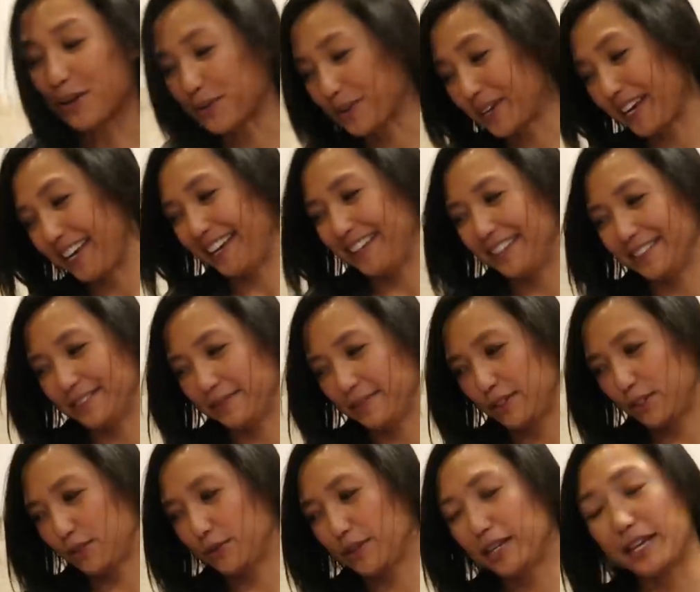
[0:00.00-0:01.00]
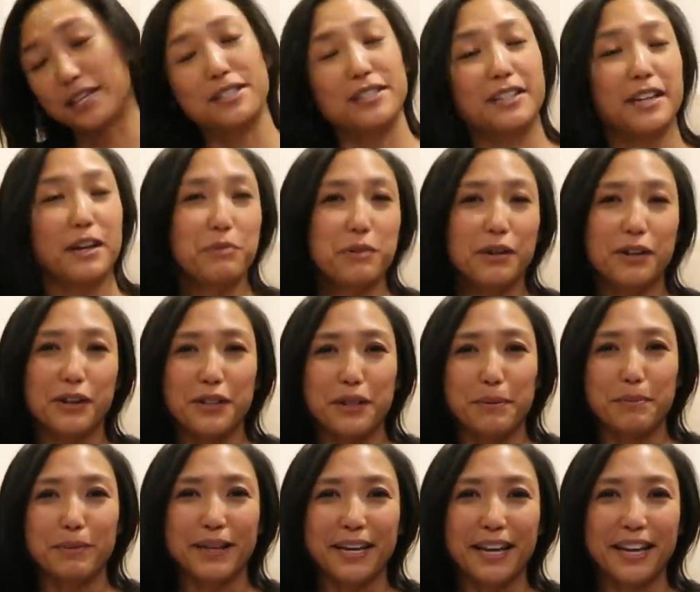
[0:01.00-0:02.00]
Okay, so yesterday we were on
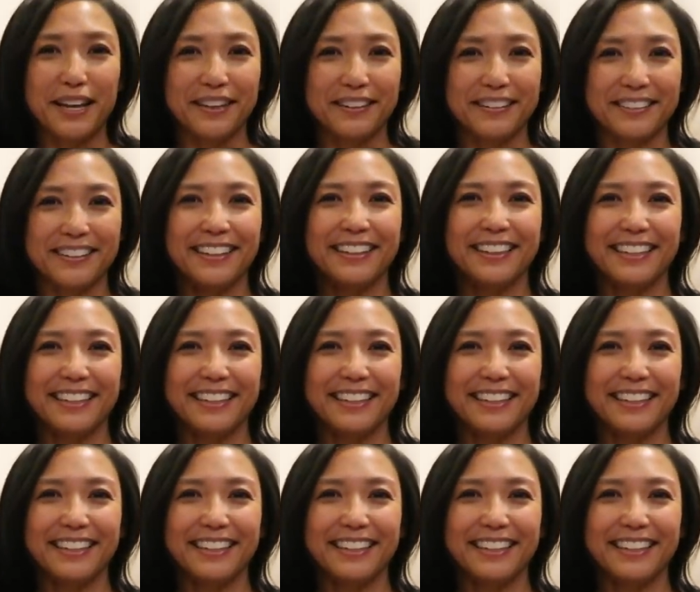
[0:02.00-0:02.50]
the plane